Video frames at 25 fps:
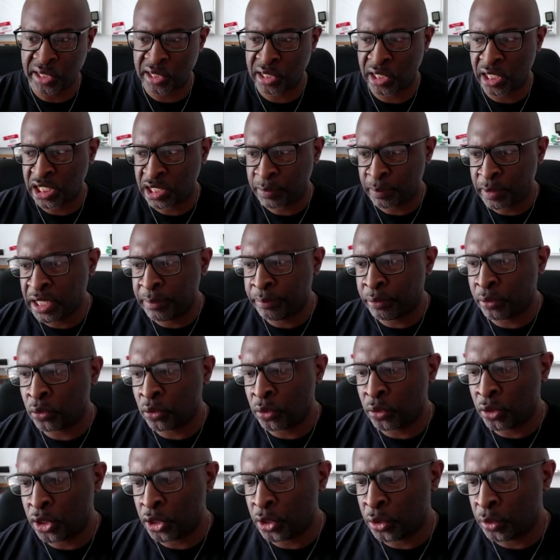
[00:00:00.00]
So there's
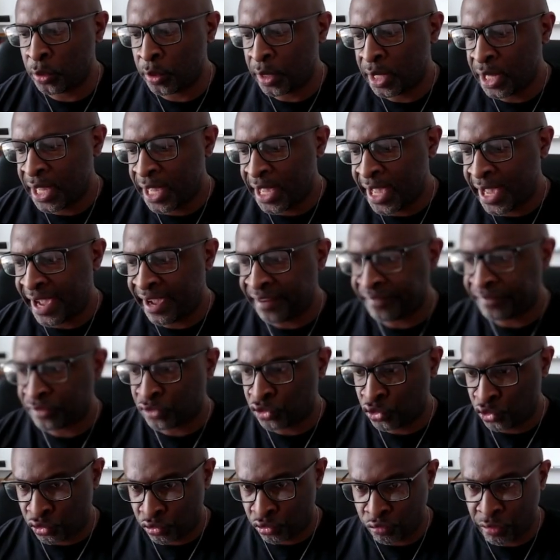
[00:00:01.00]
people who have
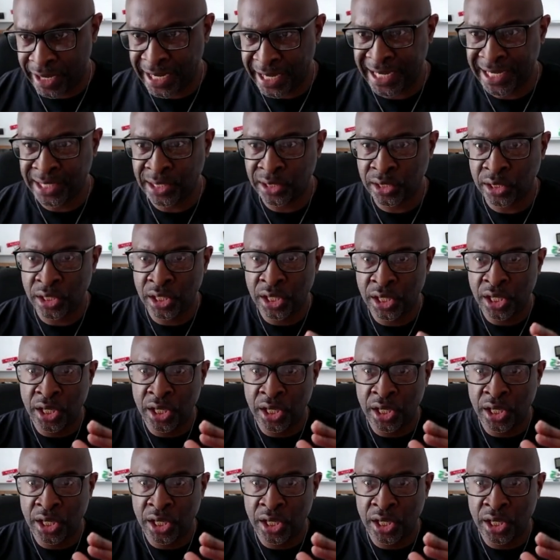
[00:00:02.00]
trained